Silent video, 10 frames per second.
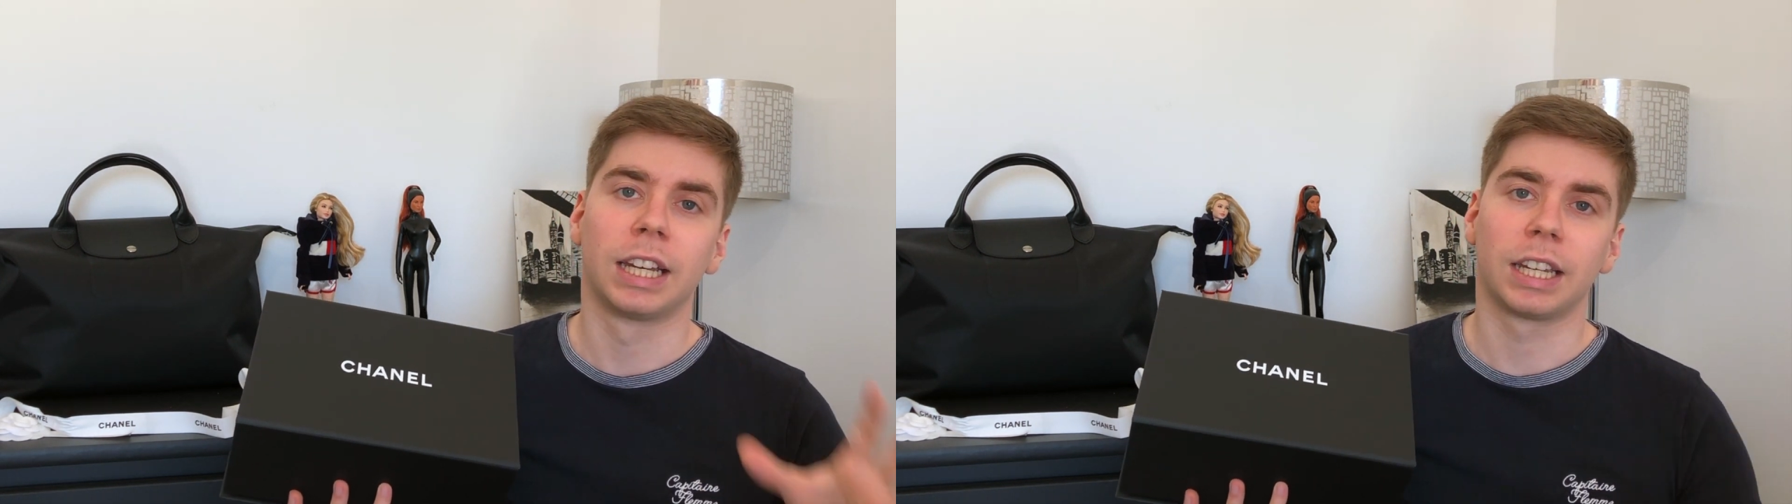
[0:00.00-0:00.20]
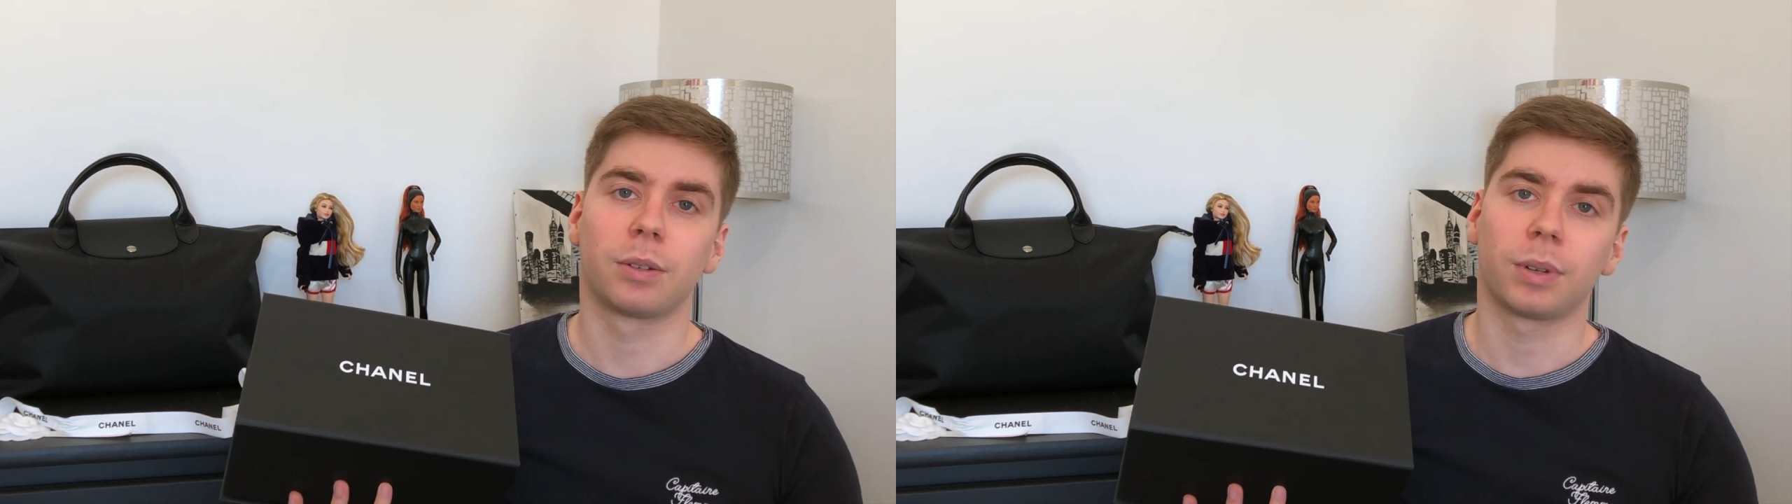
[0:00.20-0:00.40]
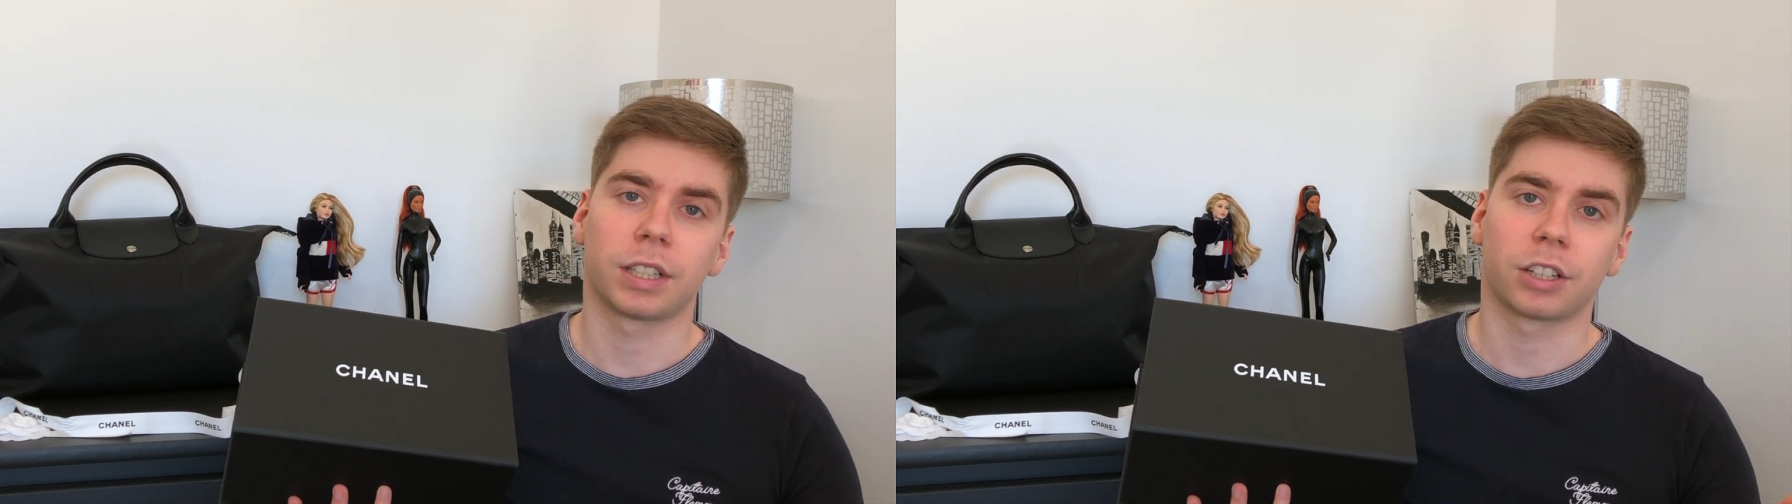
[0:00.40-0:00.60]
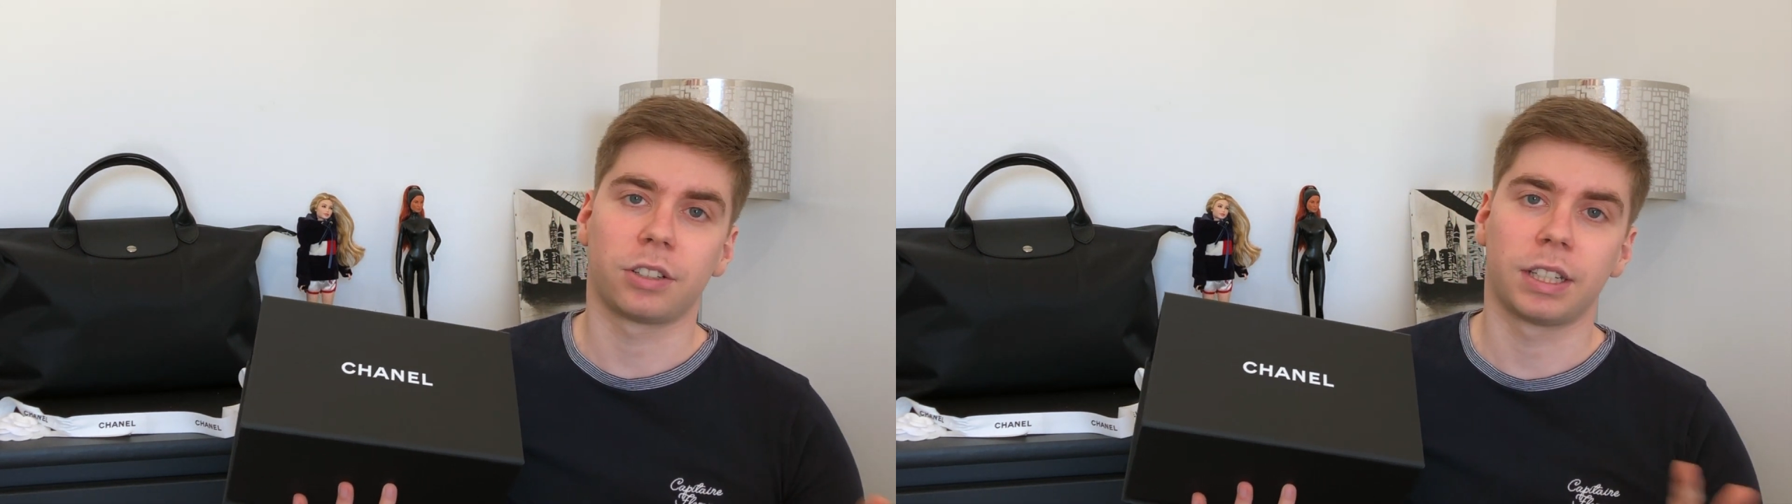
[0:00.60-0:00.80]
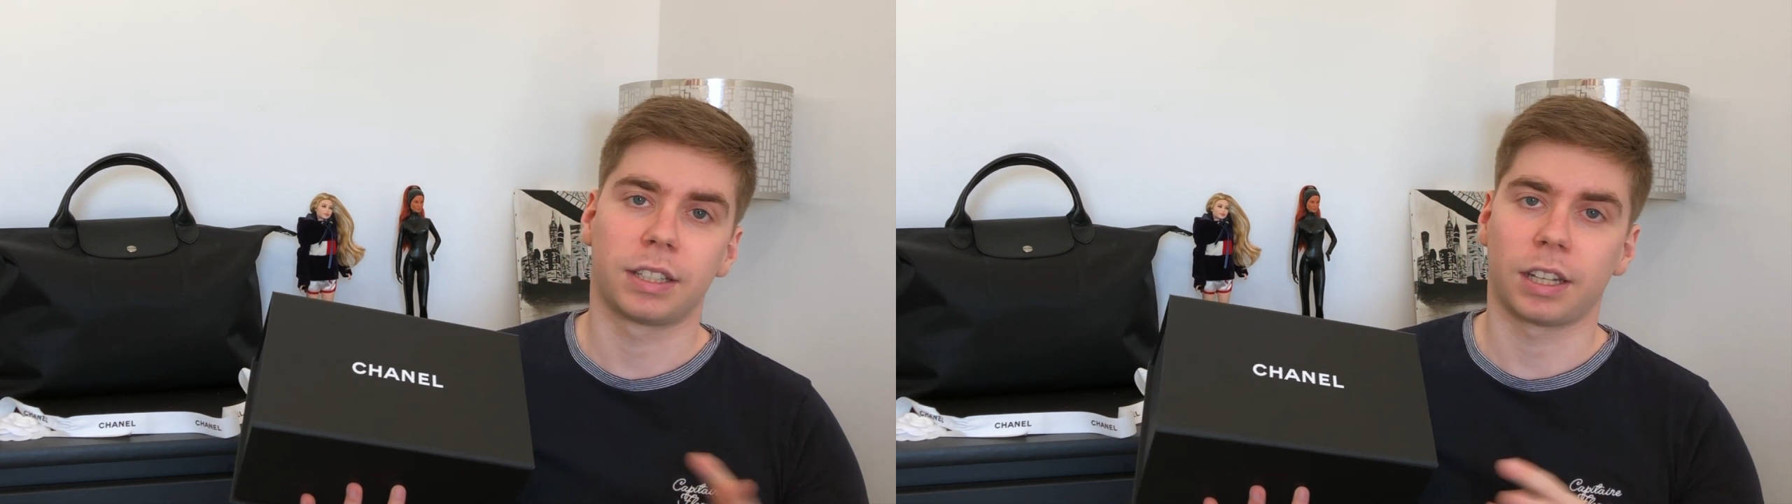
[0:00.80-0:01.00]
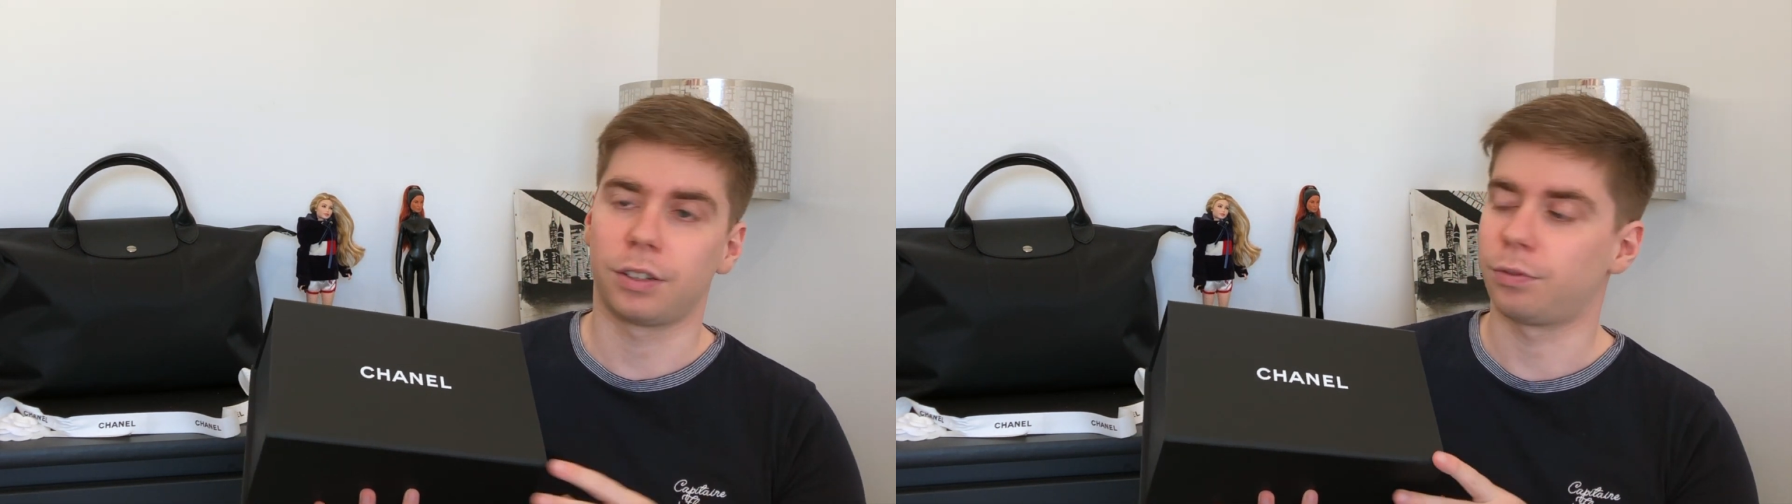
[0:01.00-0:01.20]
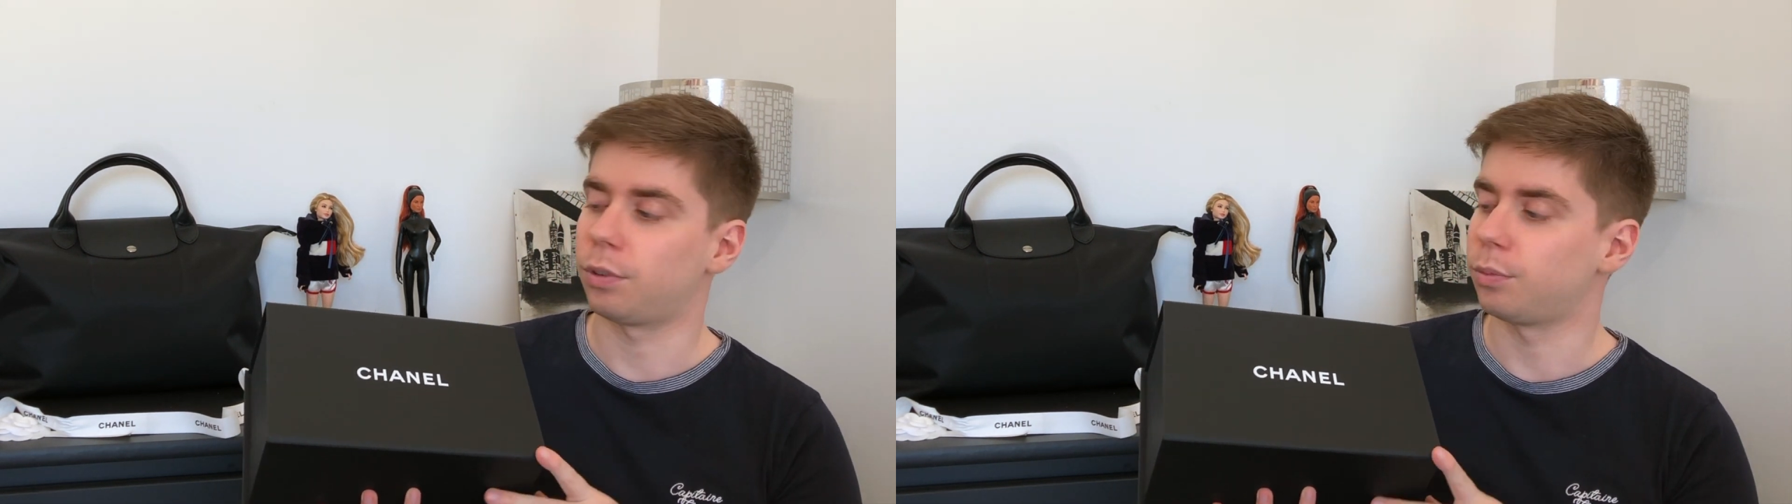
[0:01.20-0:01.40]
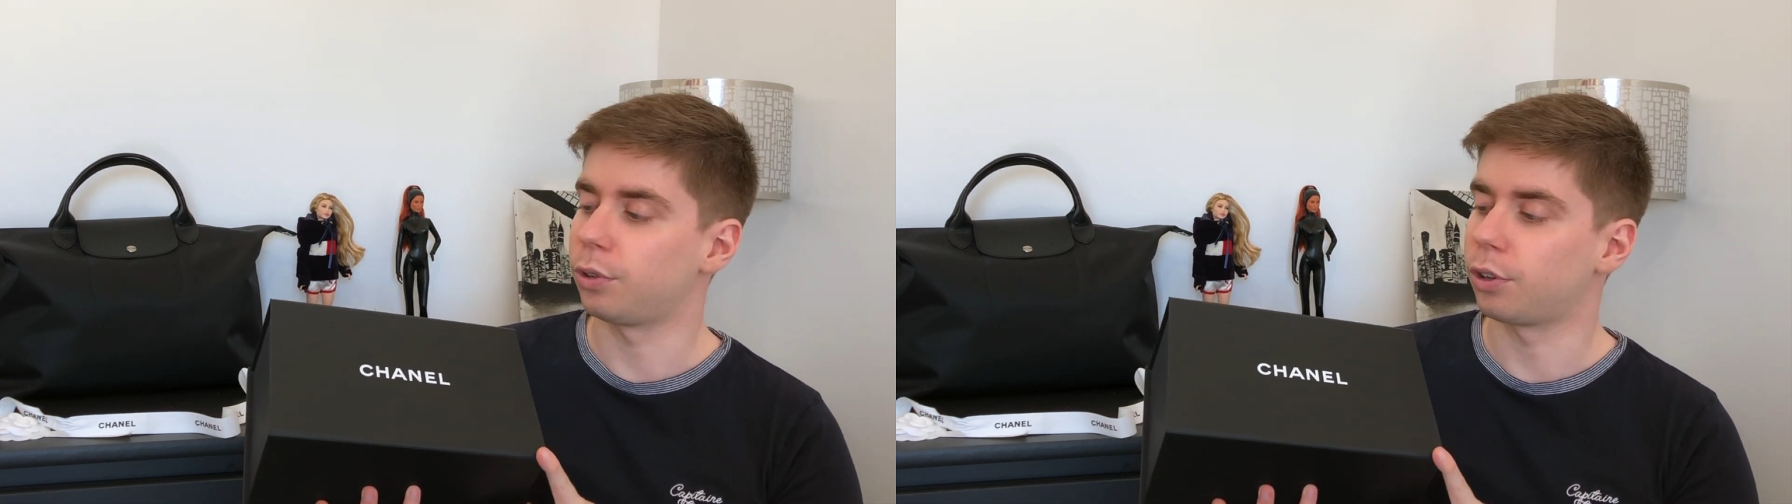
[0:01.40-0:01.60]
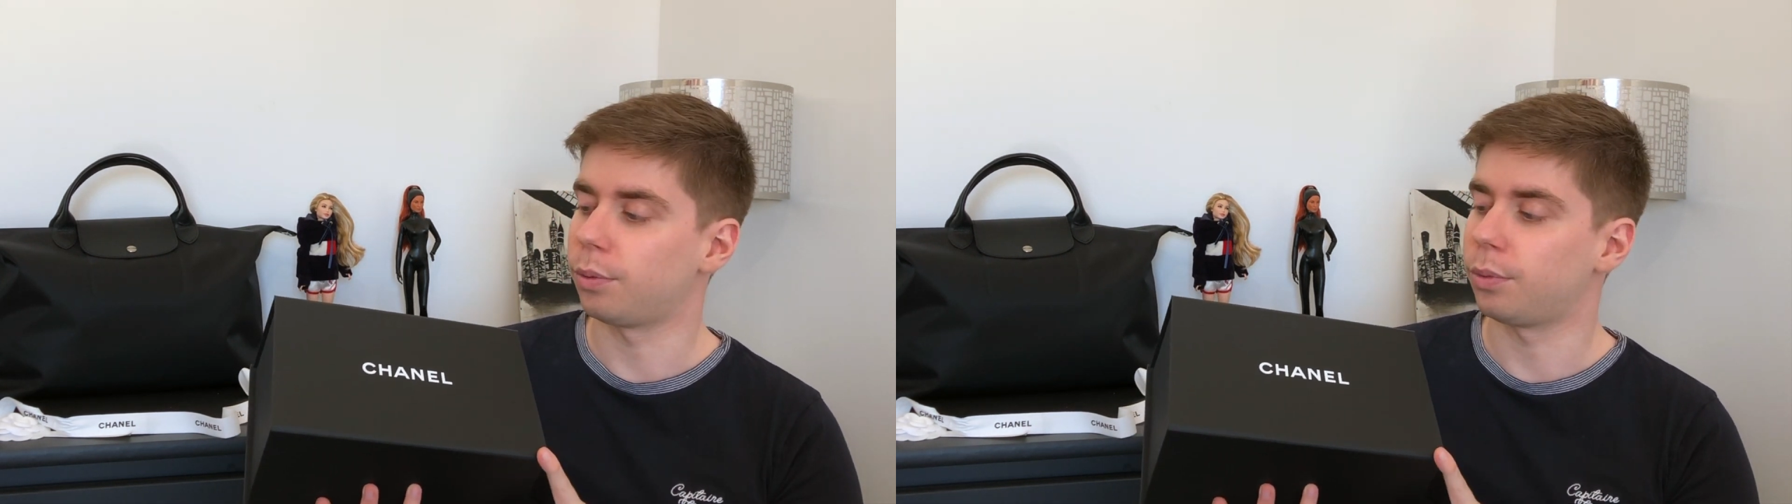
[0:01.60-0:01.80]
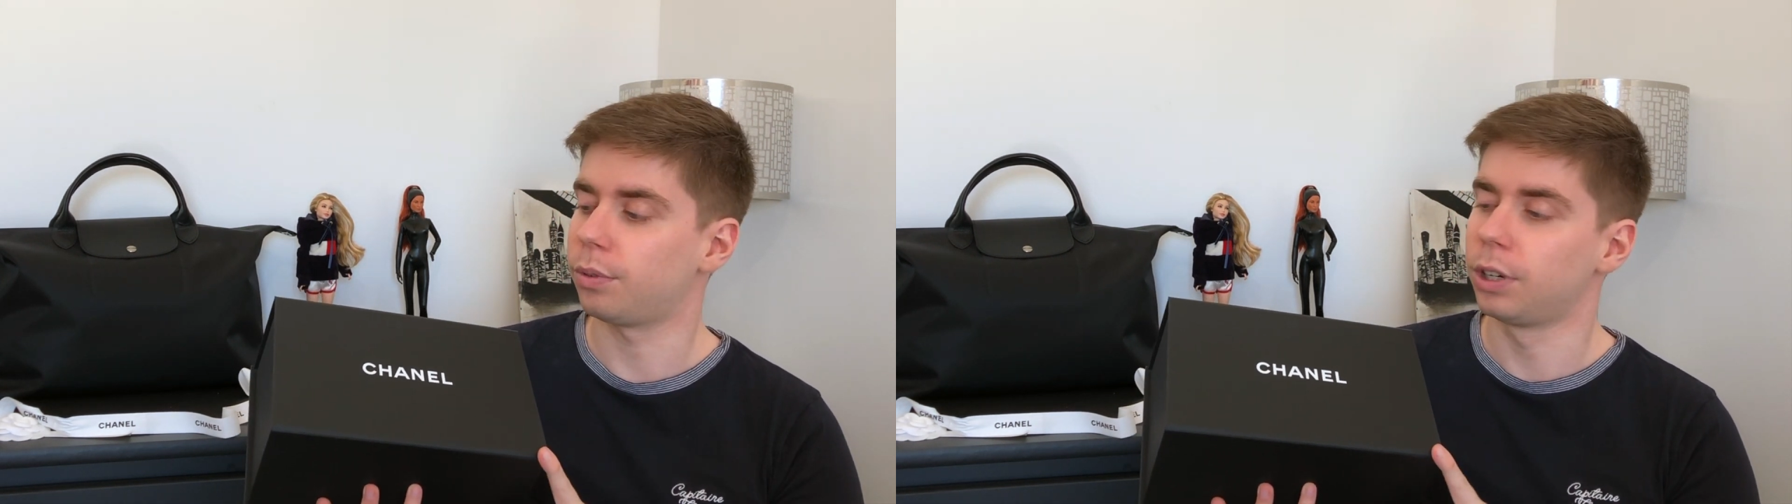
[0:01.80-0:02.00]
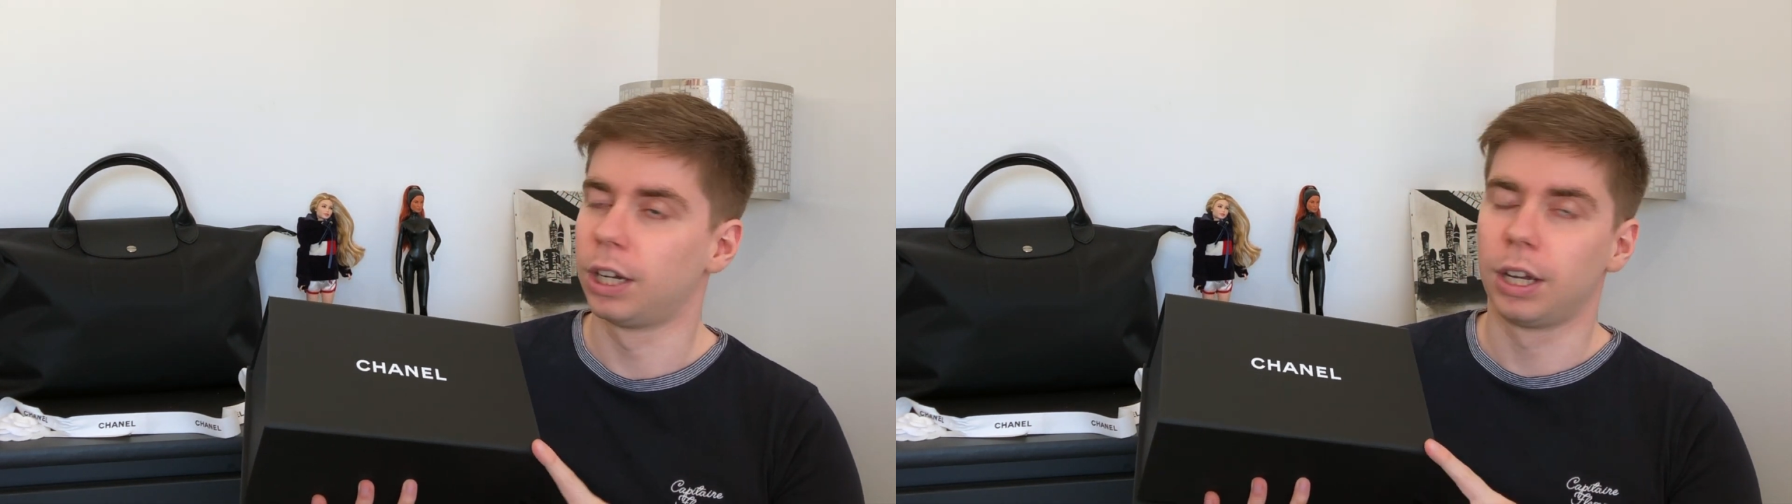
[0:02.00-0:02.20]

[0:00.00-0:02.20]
it was actually sent from Rue Cambon,